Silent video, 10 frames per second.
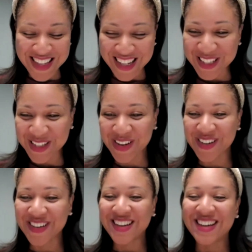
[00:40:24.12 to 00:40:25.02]
I guess I can
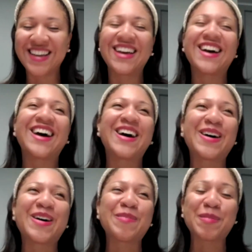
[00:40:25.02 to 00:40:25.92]
start.
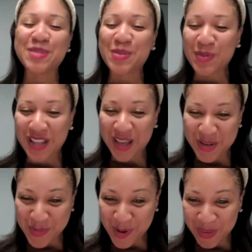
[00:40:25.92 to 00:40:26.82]
I'm so
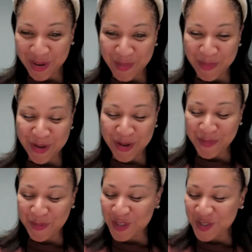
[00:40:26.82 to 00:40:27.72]
glad you brought that up.
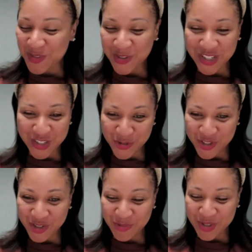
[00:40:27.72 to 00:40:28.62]
It was a very
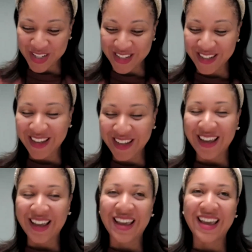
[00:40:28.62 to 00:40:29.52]
interesting read.
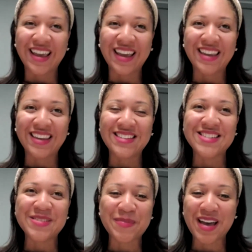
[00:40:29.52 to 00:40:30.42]

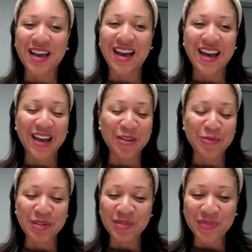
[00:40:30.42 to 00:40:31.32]
And I
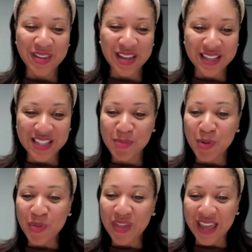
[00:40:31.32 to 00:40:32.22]
really feel like it's
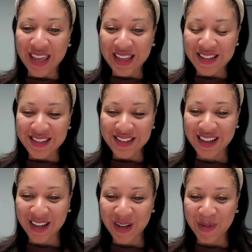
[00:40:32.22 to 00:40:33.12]
both and.